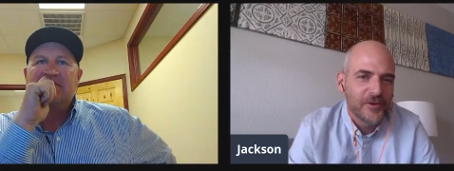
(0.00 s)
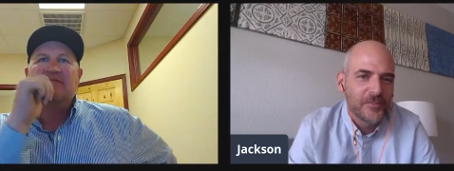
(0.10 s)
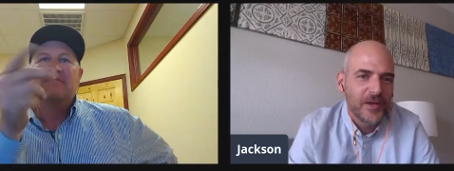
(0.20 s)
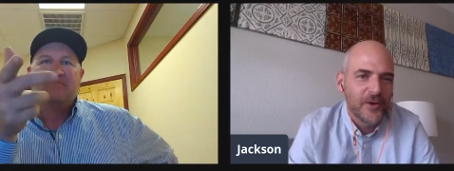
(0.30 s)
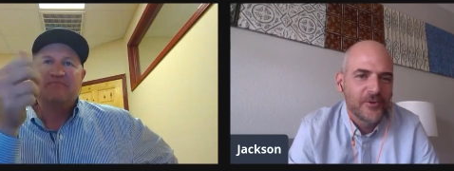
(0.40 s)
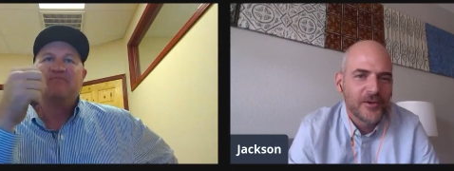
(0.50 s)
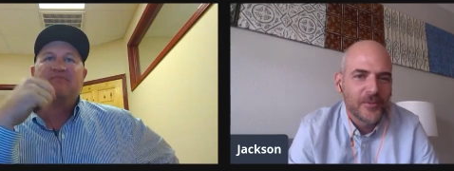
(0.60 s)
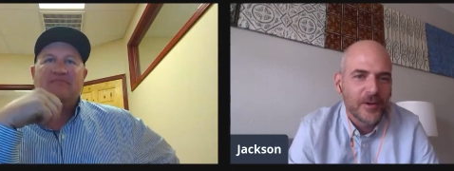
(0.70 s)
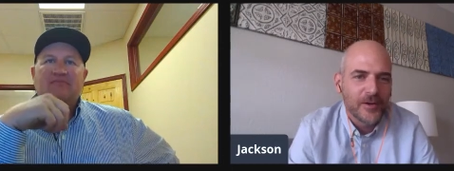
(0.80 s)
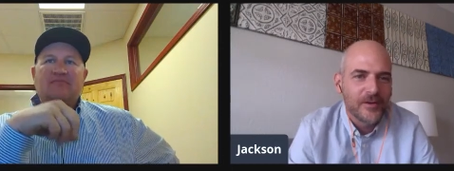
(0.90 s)
Speaker 1: Paonia,
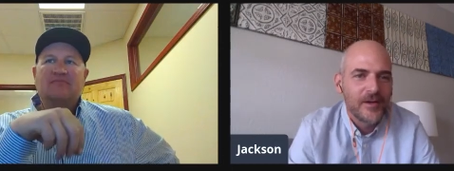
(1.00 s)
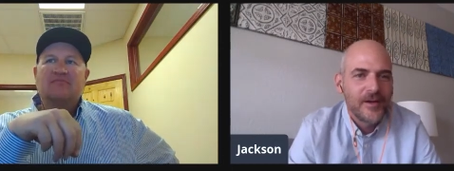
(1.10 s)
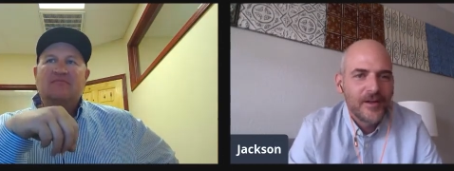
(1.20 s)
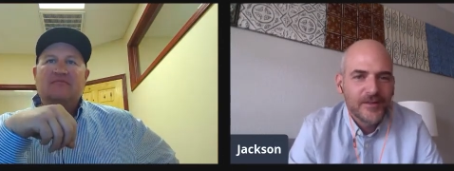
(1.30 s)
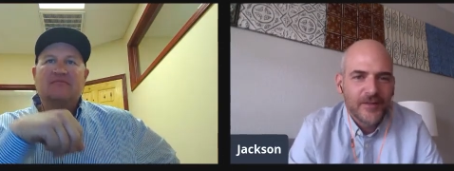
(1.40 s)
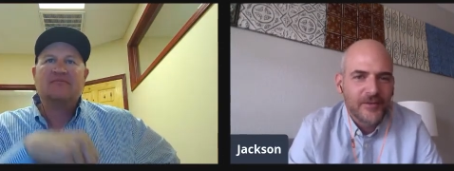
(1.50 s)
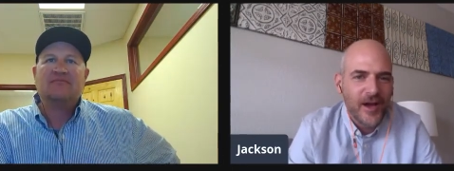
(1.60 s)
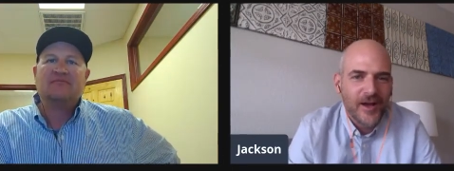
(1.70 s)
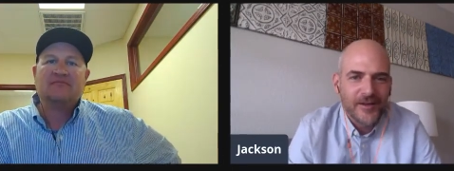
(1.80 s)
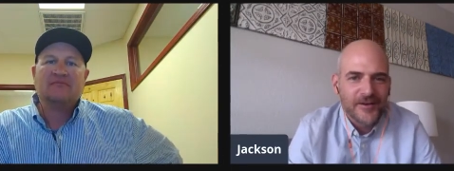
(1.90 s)
but they've
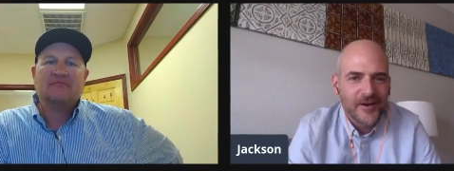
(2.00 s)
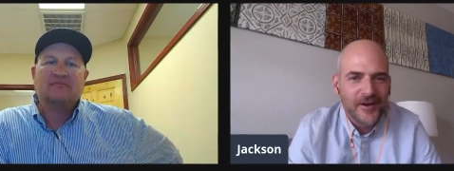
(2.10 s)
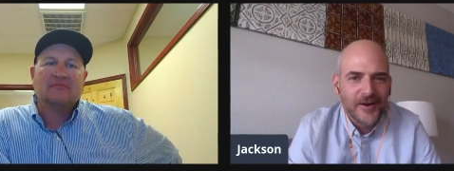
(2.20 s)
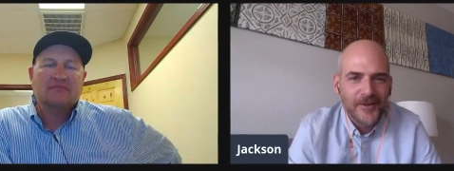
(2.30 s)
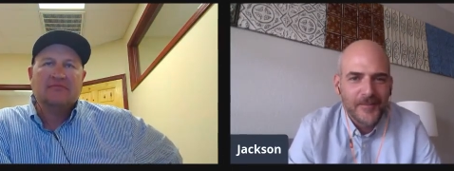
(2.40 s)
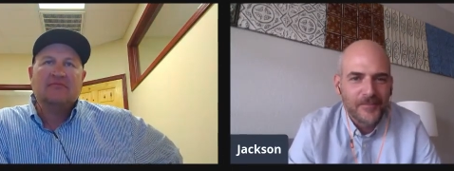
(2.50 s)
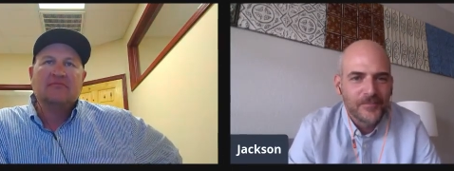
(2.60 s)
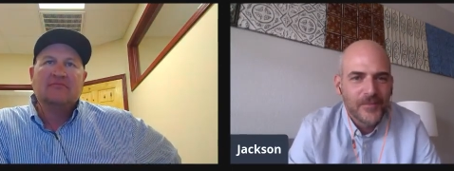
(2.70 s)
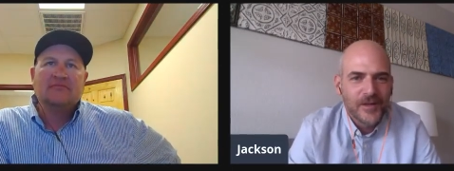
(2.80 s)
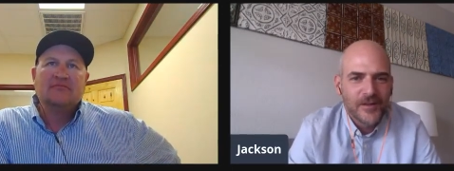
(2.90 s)
got
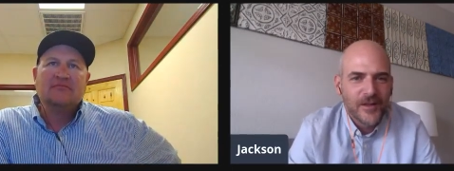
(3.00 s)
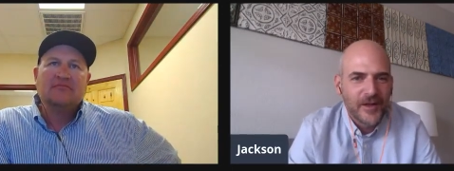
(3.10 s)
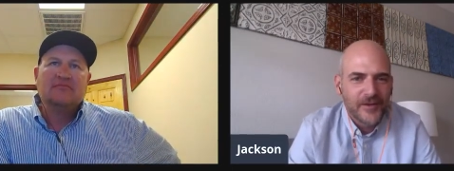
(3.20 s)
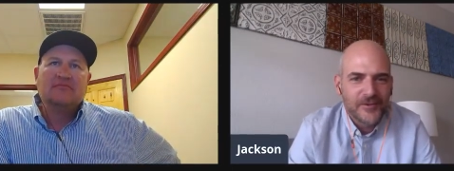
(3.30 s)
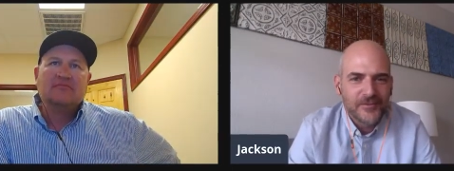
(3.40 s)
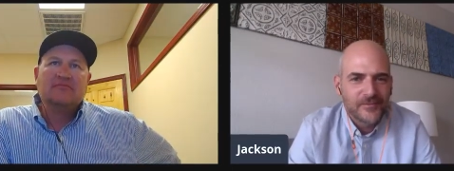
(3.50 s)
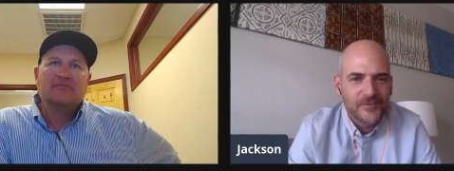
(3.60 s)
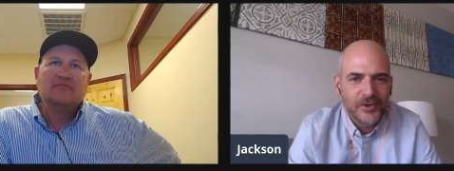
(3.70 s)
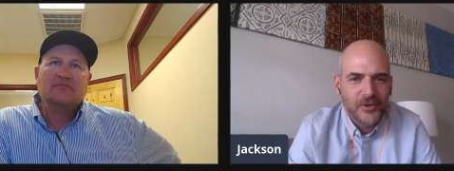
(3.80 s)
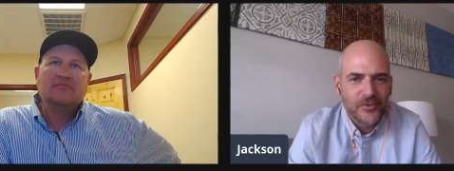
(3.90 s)
um, like
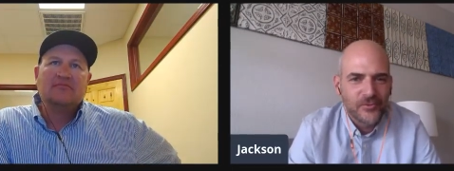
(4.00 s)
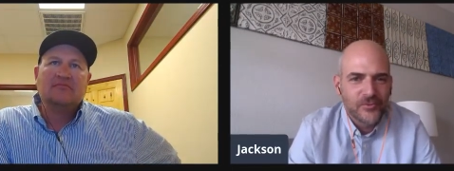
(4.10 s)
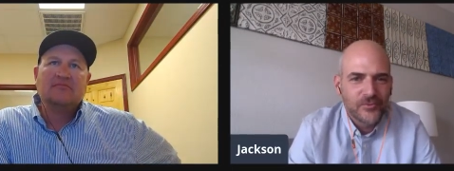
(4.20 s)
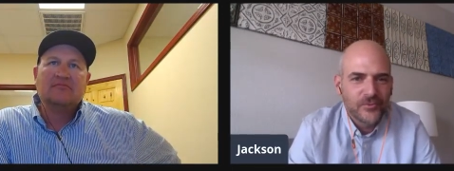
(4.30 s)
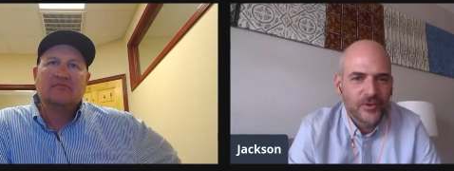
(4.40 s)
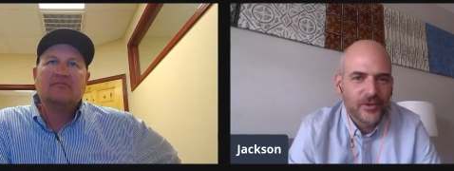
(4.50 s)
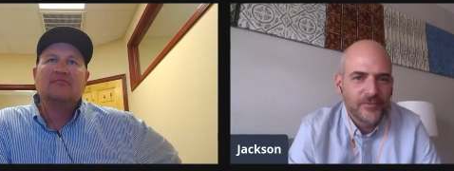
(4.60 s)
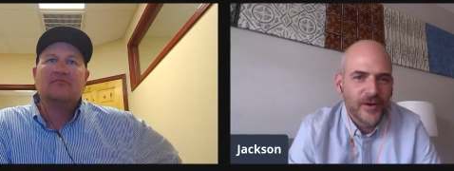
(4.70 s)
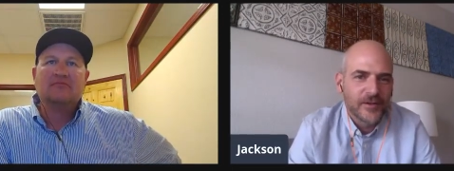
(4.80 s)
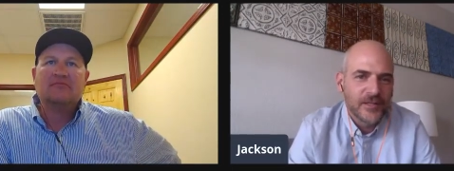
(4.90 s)
you know really
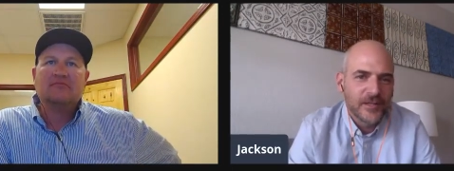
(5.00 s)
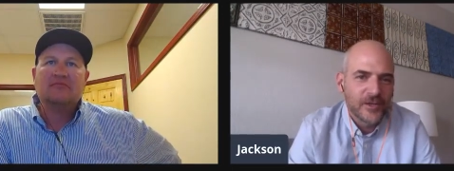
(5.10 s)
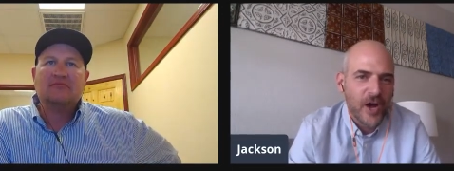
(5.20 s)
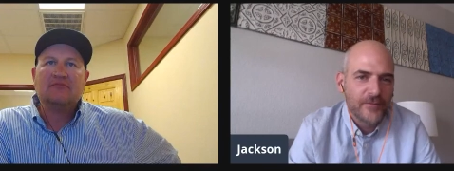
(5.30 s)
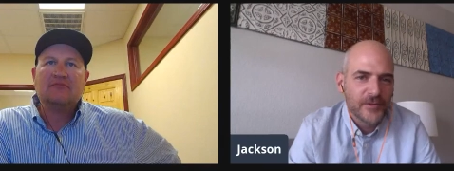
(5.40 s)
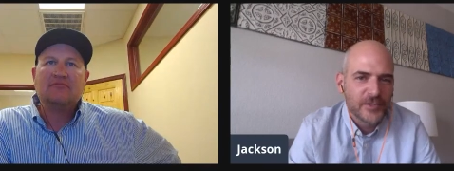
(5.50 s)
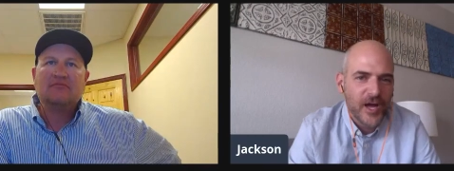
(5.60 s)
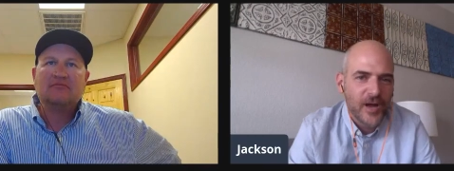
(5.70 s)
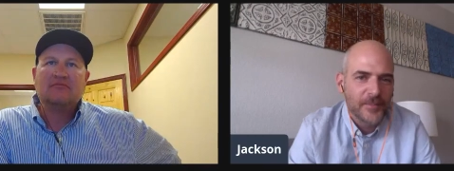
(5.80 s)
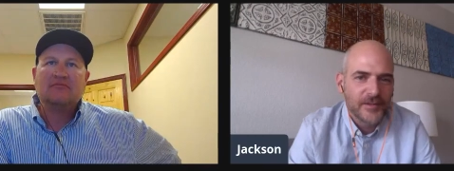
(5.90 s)
funky coffee
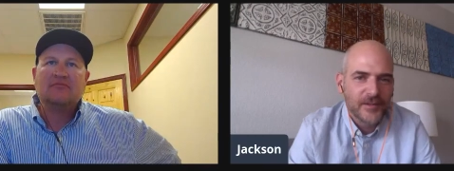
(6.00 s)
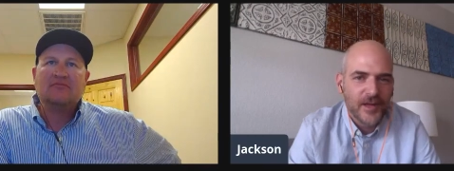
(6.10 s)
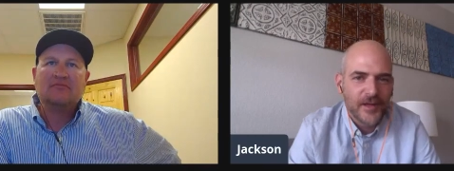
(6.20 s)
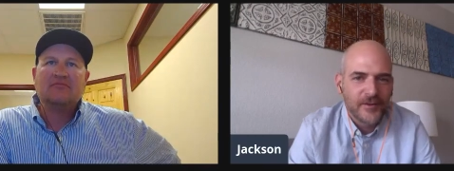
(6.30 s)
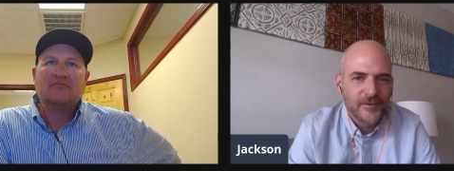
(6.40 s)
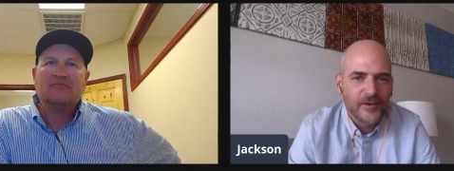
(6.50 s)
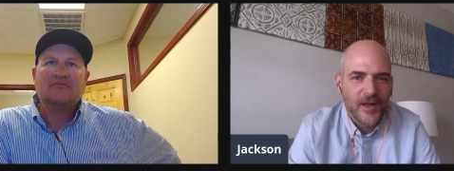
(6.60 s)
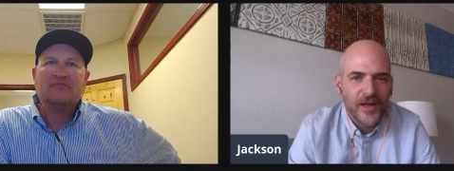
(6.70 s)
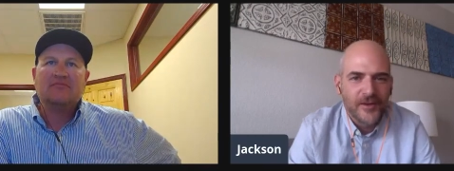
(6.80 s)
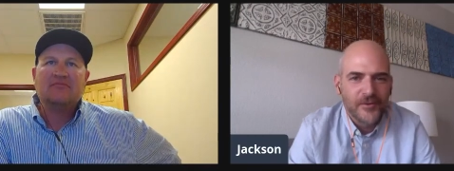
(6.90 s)
shops and
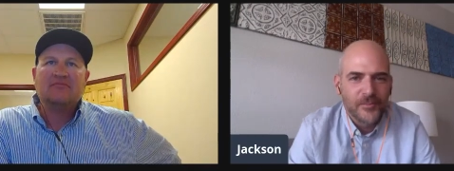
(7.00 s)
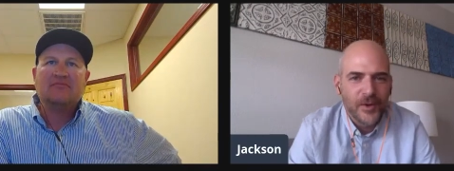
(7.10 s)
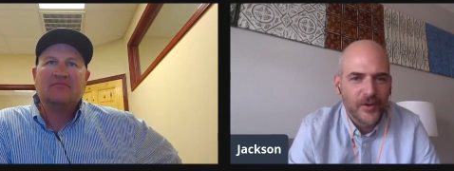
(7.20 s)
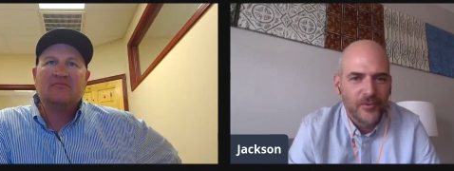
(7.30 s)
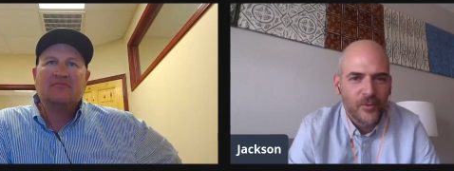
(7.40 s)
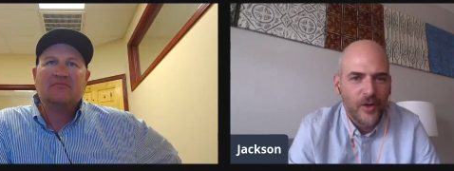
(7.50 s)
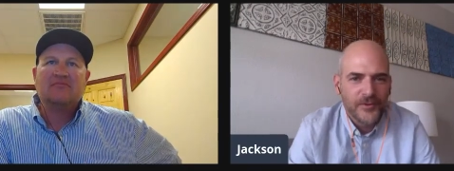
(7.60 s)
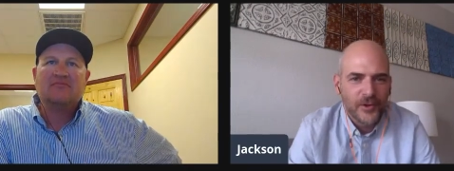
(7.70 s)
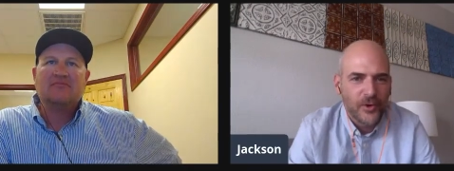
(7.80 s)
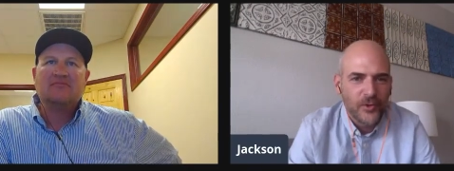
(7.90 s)
and but
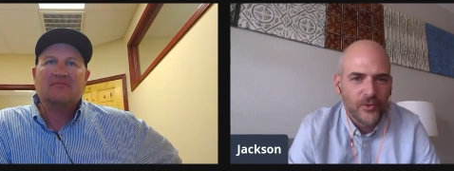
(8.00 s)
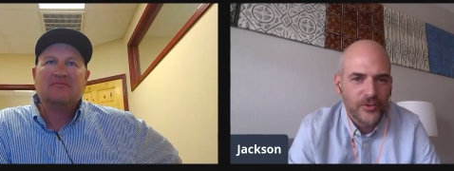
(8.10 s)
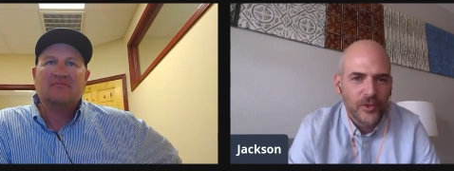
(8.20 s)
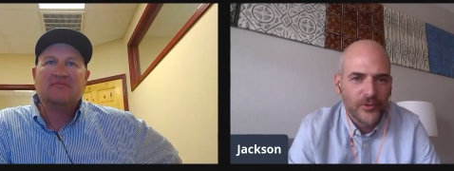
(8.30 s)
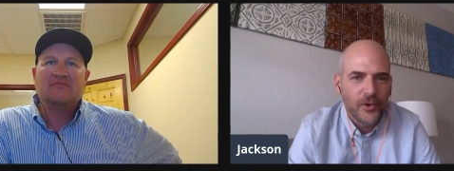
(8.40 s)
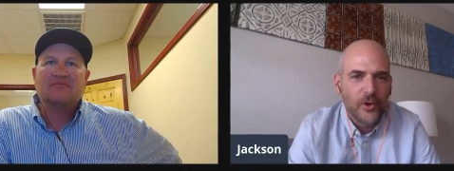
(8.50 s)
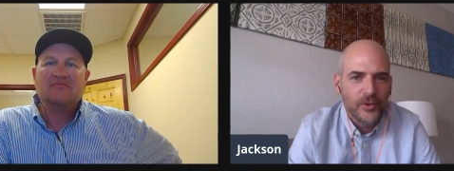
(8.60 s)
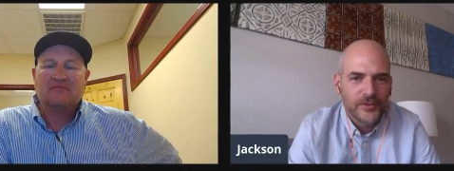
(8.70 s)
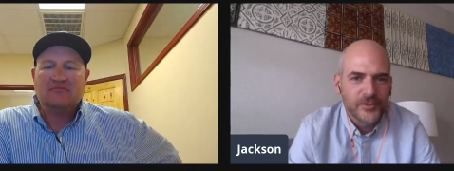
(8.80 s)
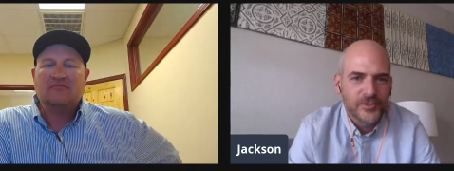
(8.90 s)
also you know
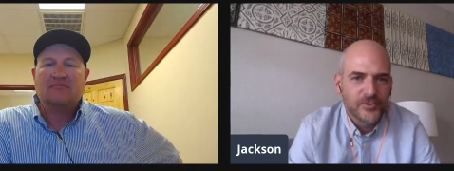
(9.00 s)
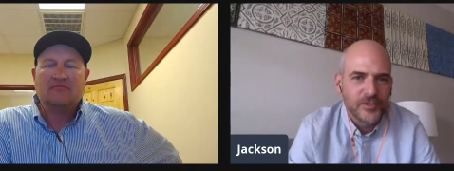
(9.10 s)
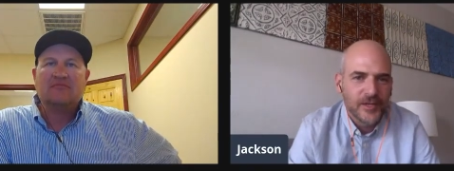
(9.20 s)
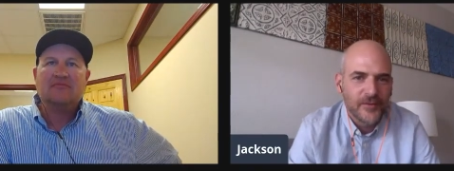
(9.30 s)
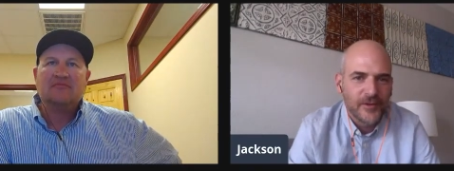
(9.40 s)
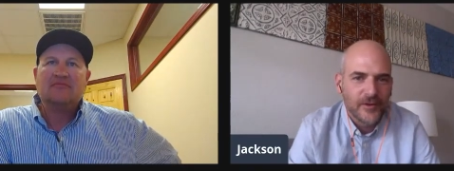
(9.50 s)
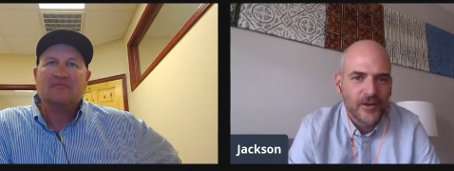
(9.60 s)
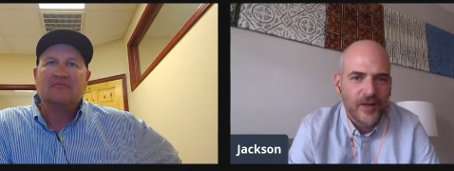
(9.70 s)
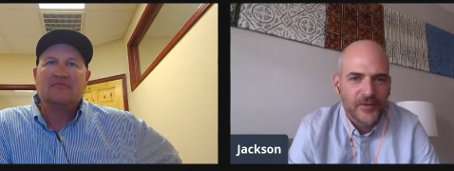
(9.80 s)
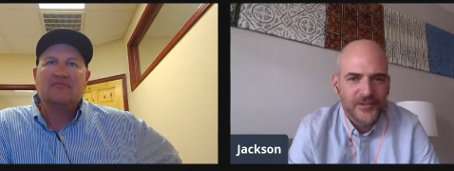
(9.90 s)
coal industry and
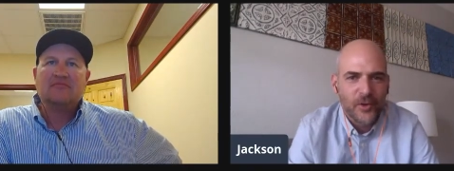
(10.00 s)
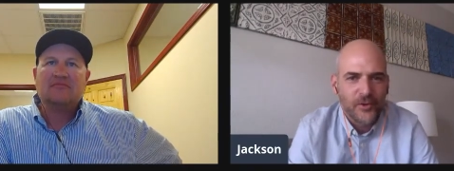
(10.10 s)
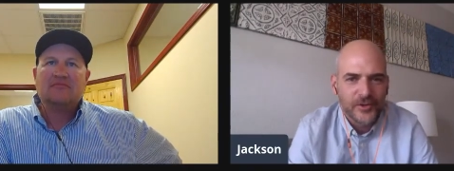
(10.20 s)
the and the solar